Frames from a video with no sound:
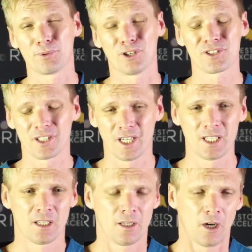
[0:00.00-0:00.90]
peroxide.
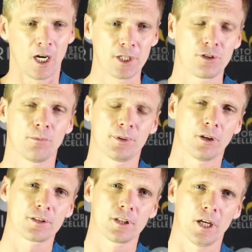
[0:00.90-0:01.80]
Hydrogen
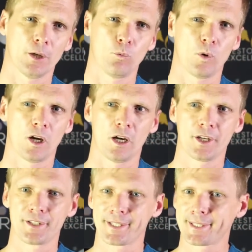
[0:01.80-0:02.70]
peroxide
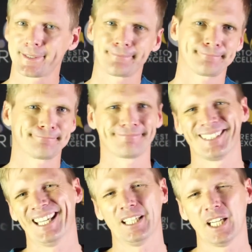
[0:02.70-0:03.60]
was,
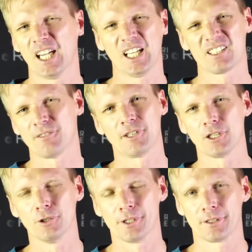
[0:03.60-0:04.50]
yeah, it's not very
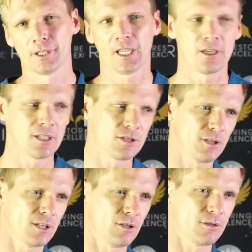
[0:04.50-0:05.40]
good. Okay, yes,
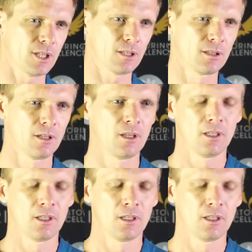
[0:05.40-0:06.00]
you can use it.